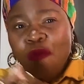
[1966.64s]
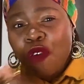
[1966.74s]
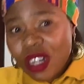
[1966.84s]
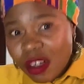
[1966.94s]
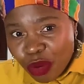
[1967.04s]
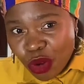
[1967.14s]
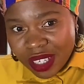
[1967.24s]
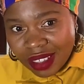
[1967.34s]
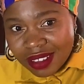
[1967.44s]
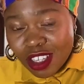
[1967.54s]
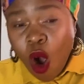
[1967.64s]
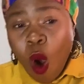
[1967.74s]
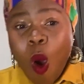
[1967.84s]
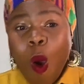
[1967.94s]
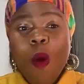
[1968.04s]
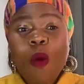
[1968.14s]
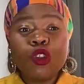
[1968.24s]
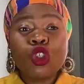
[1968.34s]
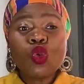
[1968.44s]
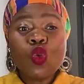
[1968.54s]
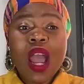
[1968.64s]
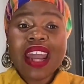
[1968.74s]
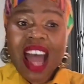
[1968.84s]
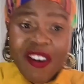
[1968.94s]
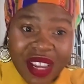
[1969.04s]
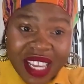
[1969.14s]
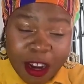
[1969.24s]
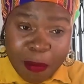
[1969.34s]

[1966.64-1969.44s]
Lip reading: foreign products to an African